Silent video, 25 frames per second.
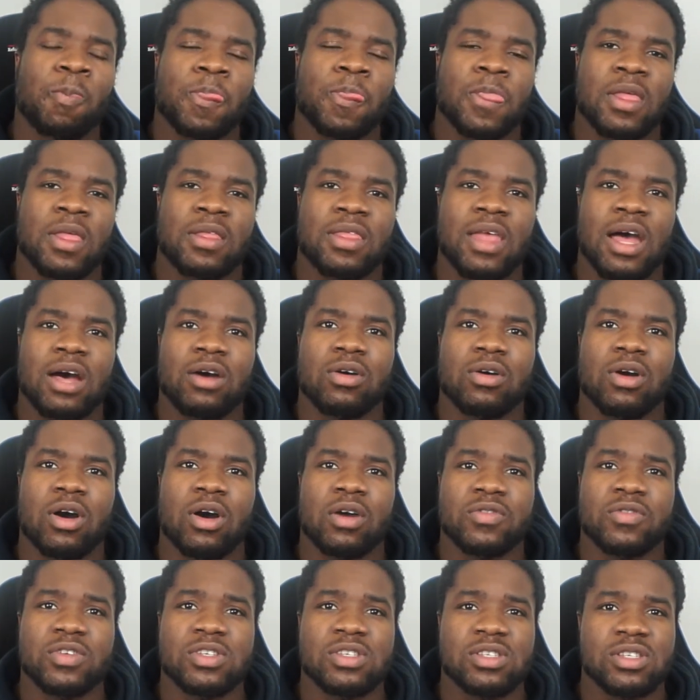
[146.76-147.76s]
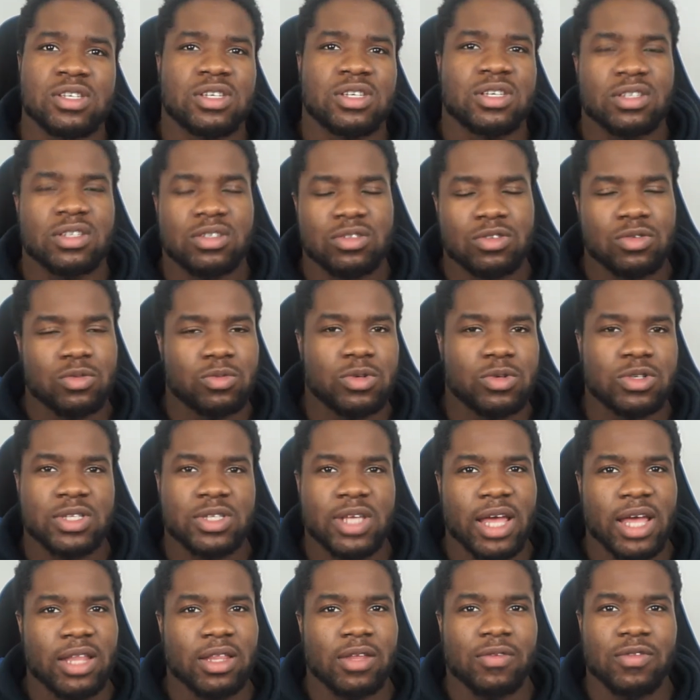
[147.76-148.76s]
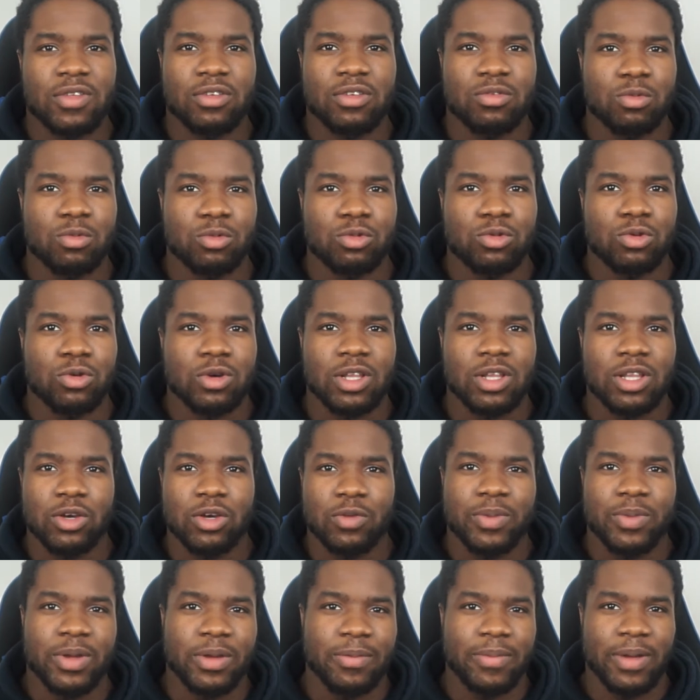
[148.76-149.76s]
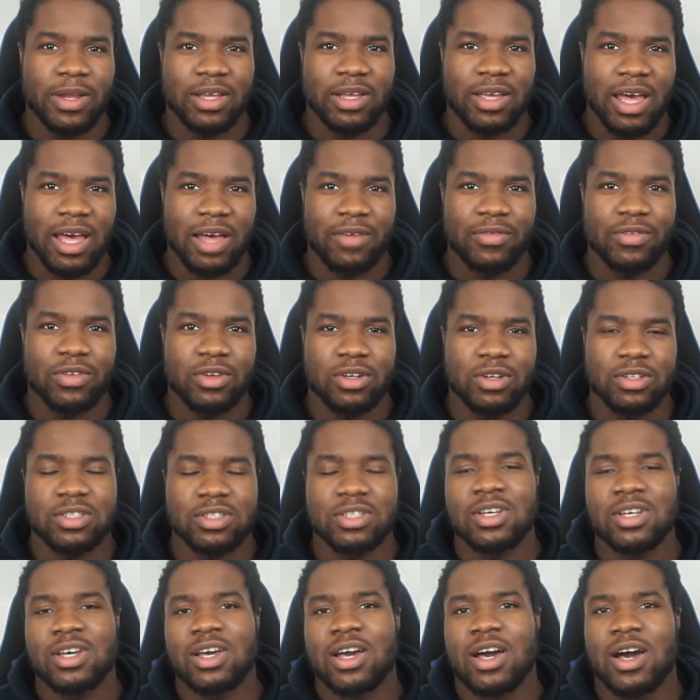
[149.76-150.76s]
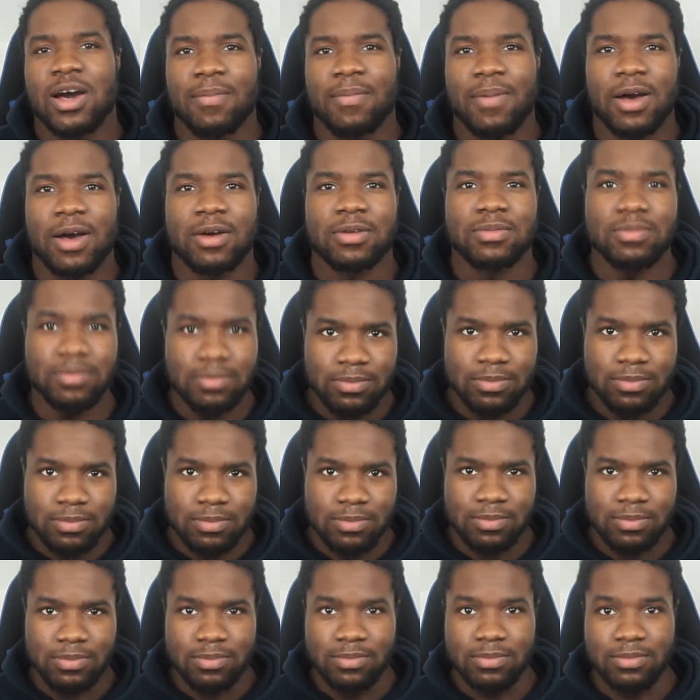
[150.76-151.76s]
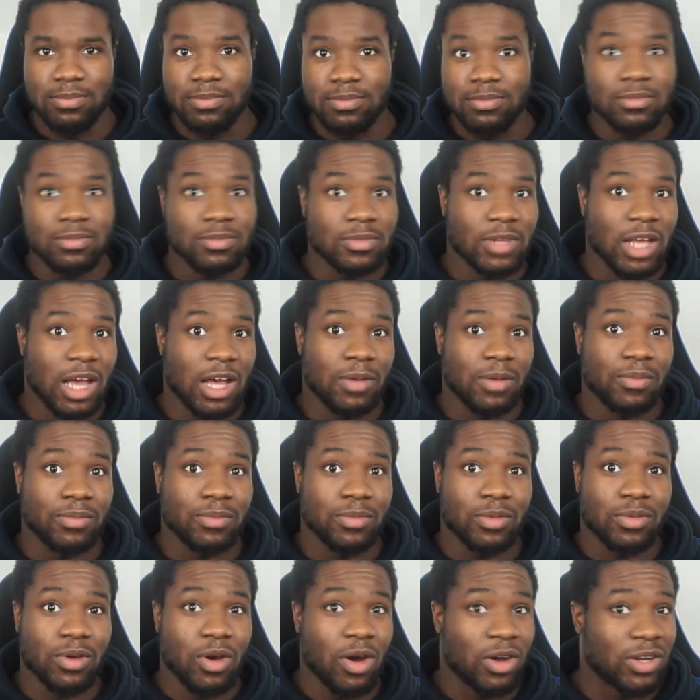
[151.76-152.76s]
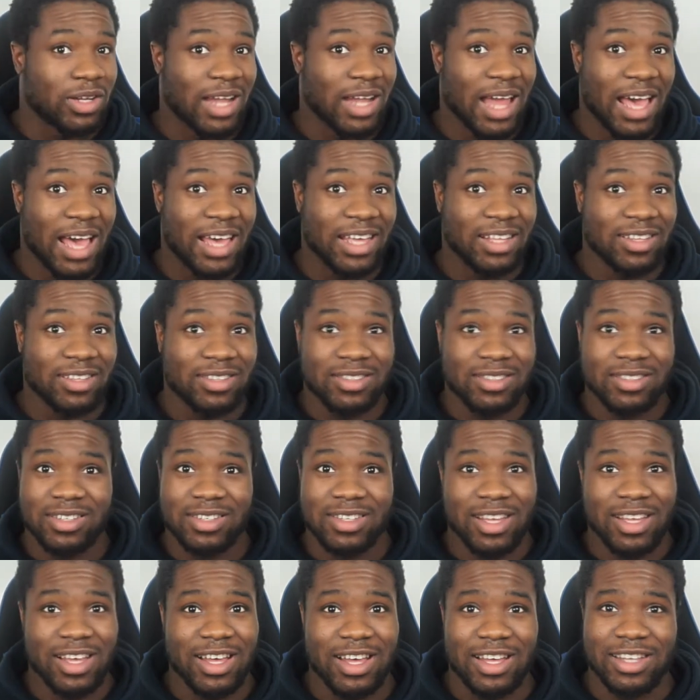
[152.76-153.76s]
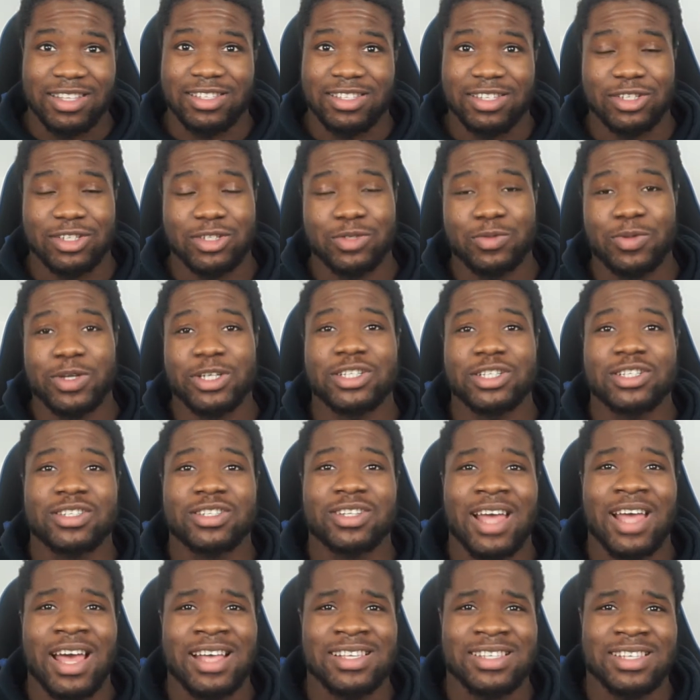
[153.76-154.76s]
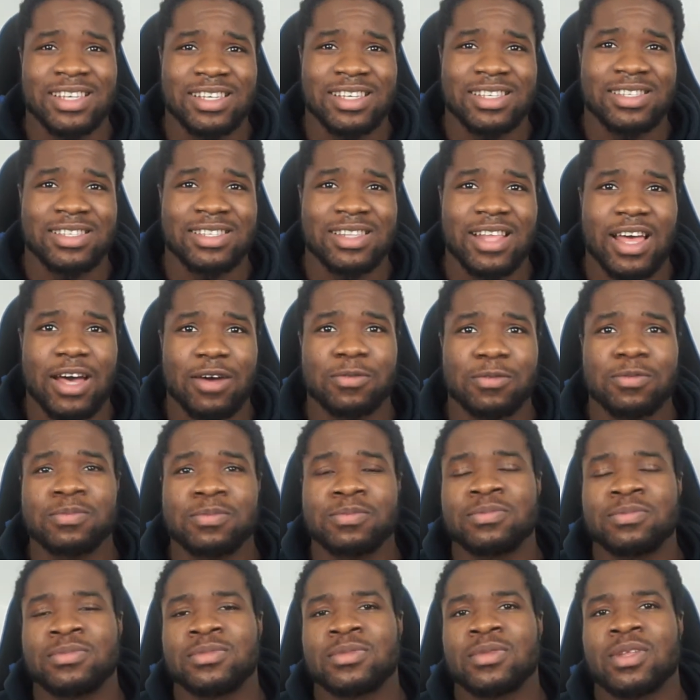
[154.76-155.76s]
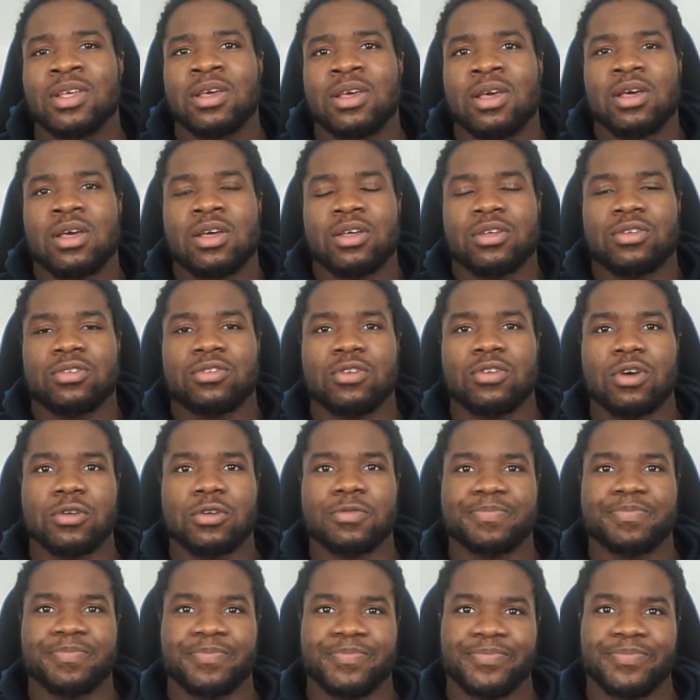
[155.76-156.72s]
And now, obviously, towards the end of this, we'll talk a little bit about the caveat about online situation as it is now. So,